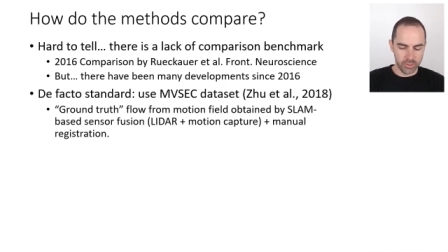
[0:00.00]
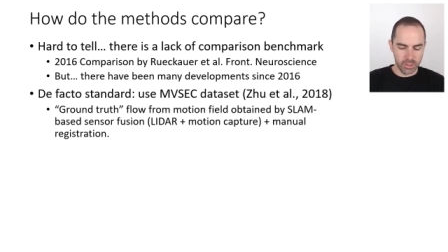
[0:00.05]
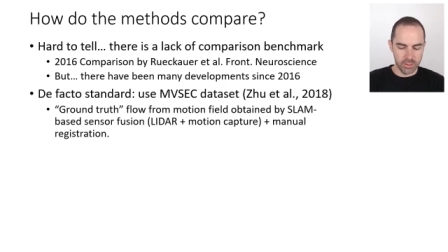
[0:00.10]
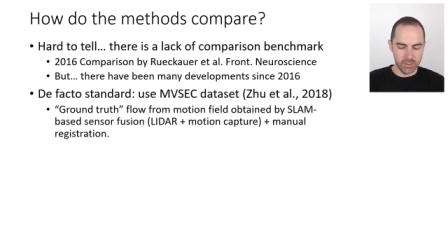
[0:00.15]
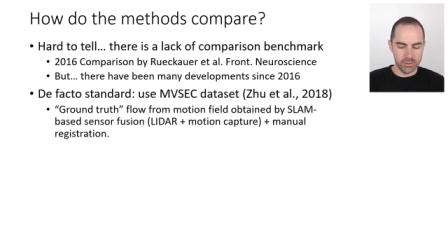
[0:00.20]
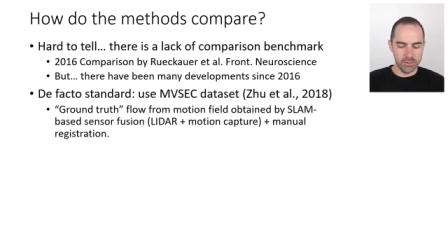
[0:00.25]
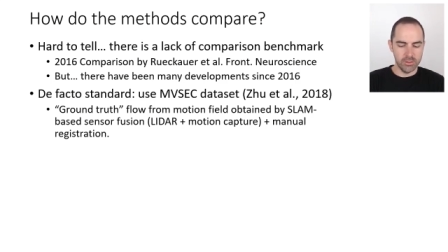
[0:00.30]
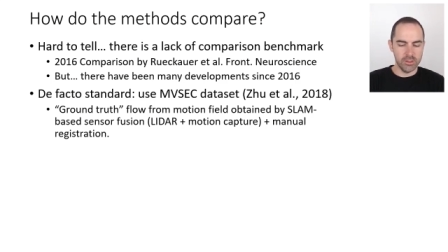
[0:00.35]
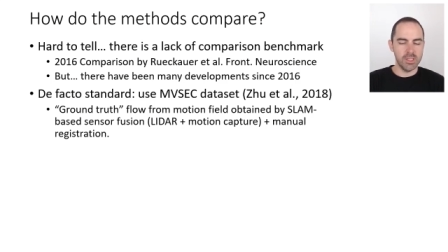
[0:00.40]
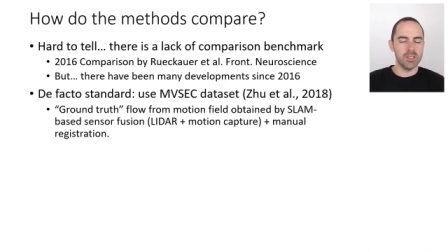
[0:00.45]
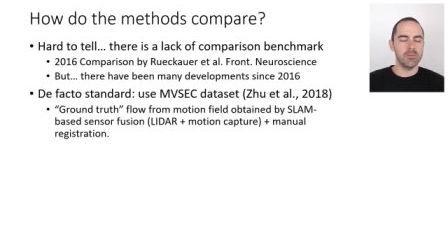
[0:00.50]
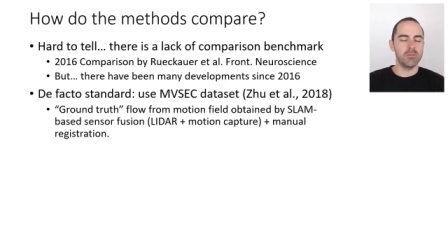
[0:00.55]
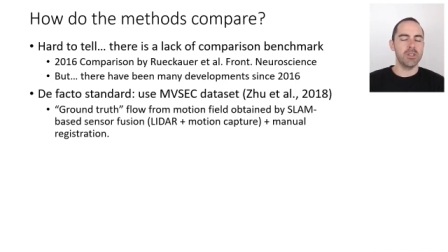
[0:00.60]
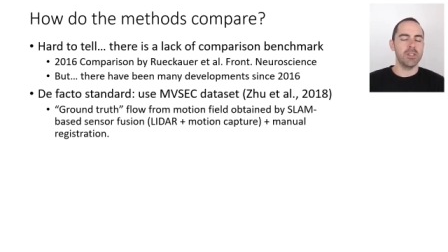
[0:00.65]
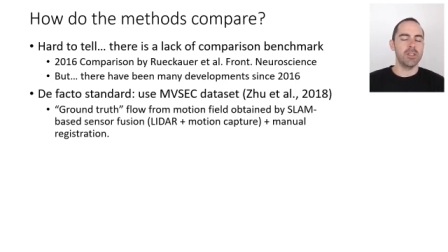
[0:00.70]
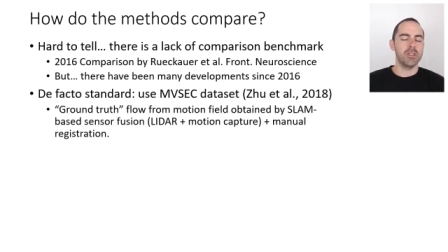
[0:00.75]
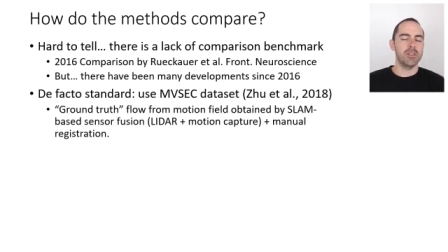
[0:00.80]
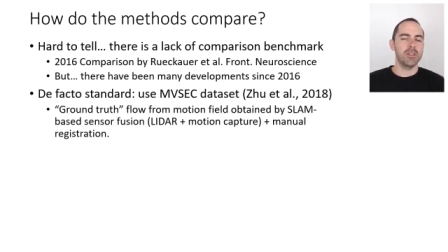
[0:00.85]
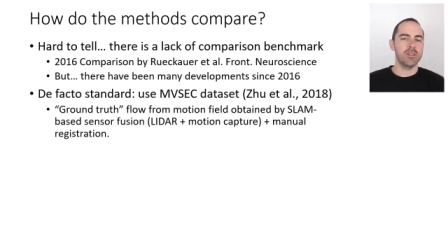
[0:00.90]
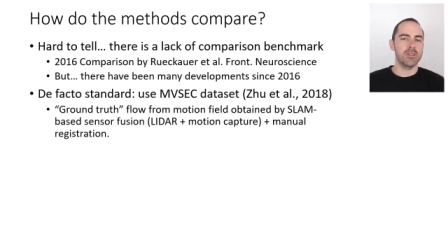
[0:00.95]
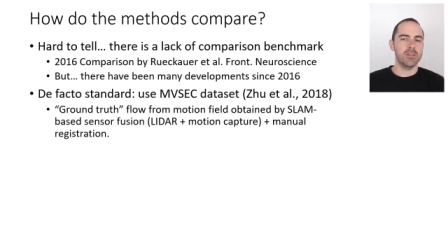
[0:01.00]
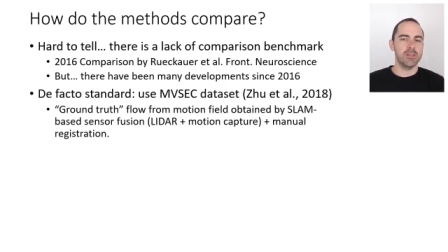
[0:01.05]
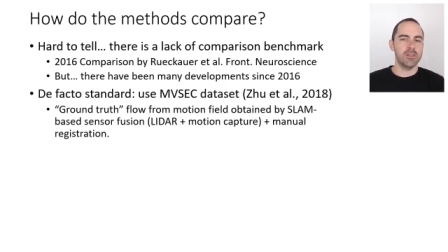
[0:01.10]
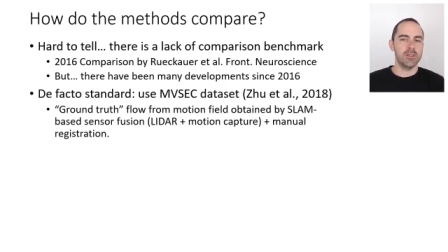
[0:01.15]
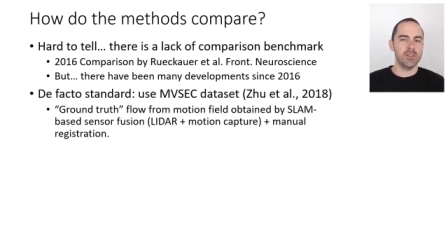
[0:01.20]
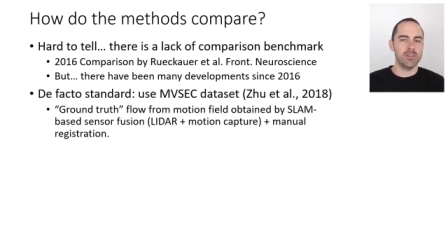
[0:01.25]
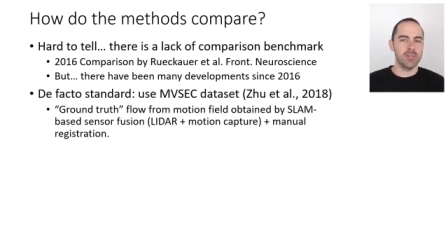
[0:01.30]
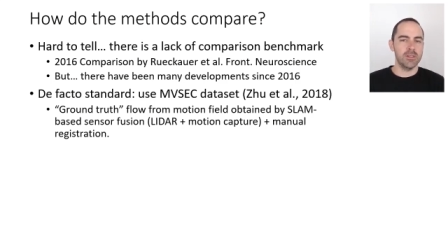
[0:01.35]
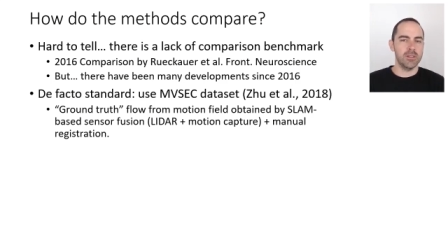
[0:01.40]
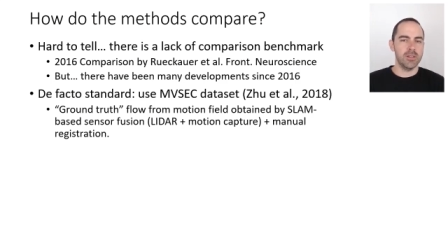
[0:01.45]
There are not that many data
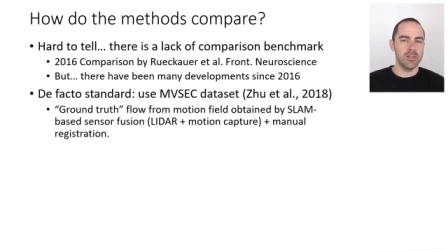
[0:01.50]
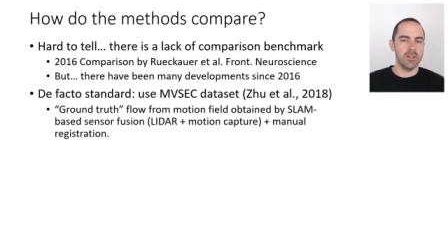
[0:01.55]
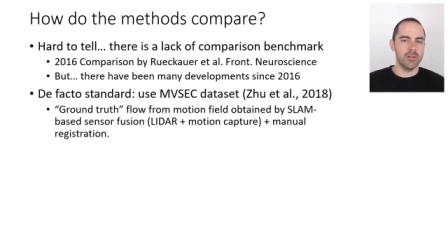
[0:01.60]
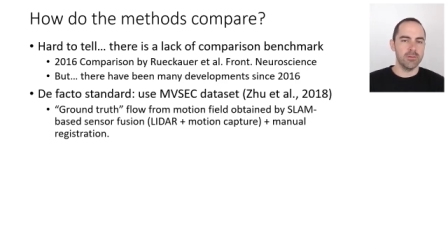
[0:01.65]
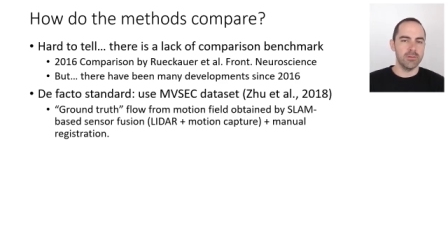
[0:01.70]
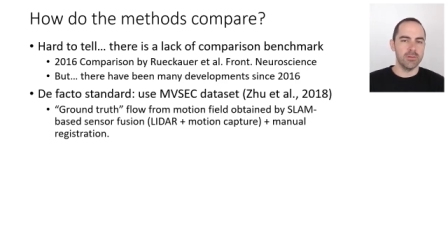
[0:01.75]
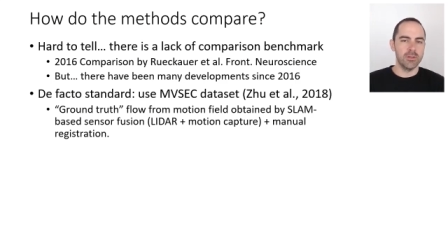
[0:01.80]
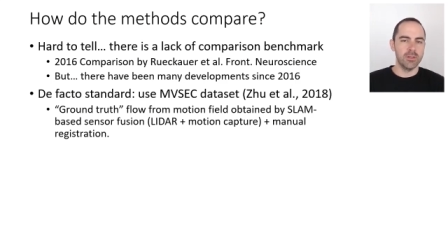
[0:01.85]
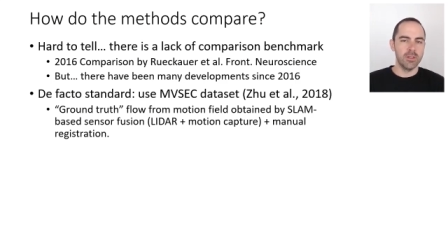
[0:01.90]
sets that have